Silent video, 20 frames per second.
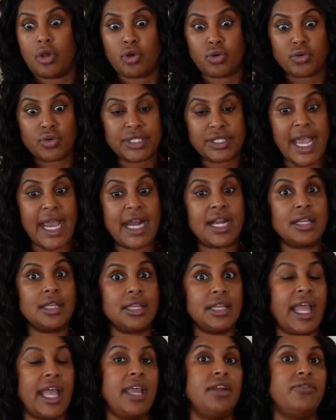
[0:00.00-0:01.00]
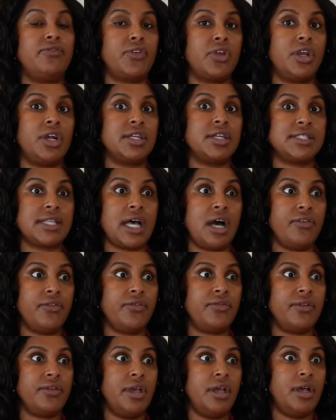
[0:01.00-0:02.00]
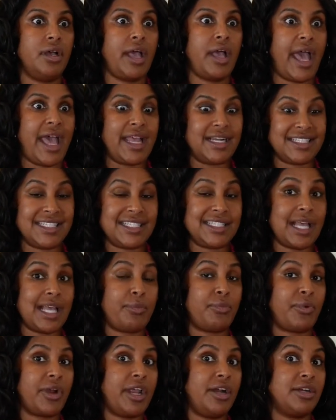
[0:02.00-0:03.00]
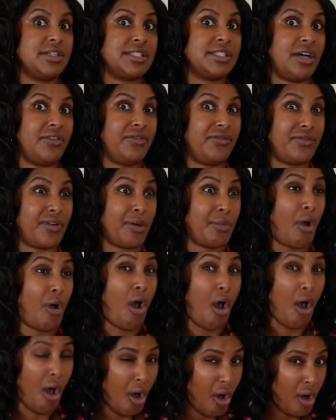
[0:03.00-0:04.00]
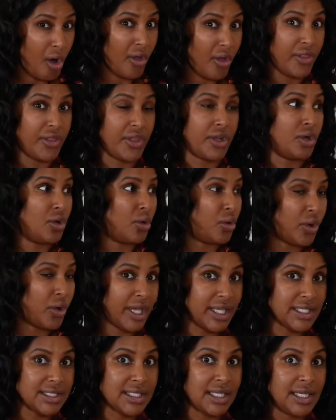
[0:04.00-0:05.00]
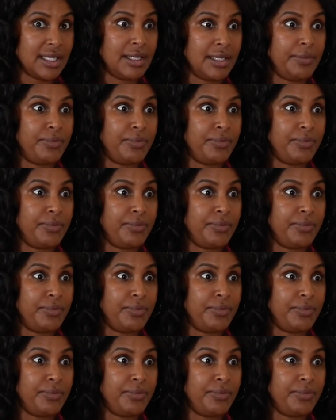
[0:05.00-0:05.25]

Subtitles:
create a lane for yourself and separate yourself from all the noise,